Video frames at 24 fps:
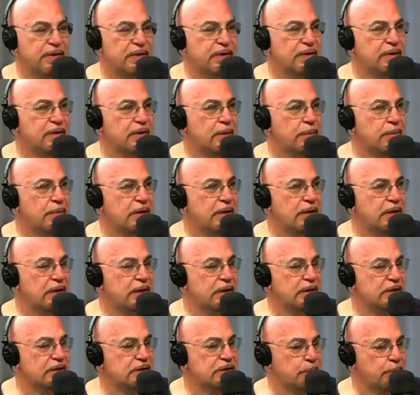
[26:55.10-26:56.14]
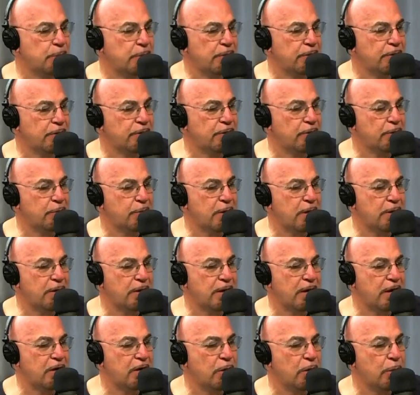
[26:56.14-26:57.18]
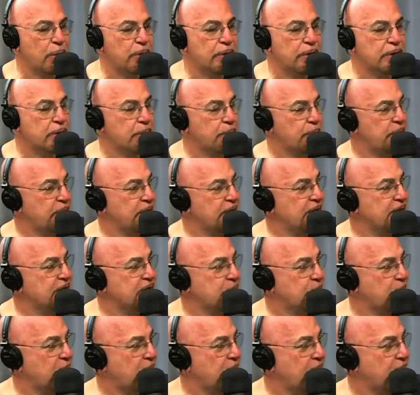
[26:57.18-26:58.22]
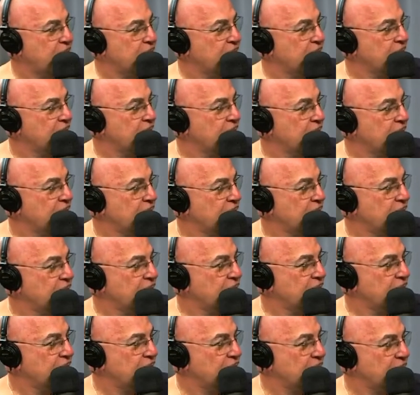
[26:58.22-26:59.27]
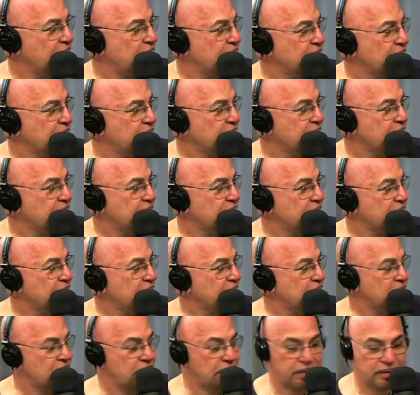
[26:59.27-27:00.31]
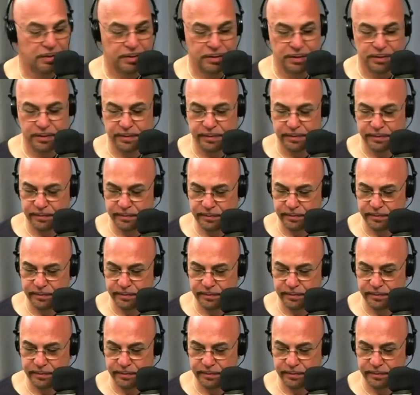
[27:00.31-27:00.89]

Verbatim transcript: feel immediately superior about, and no one complains about it. You know, like I've been I took the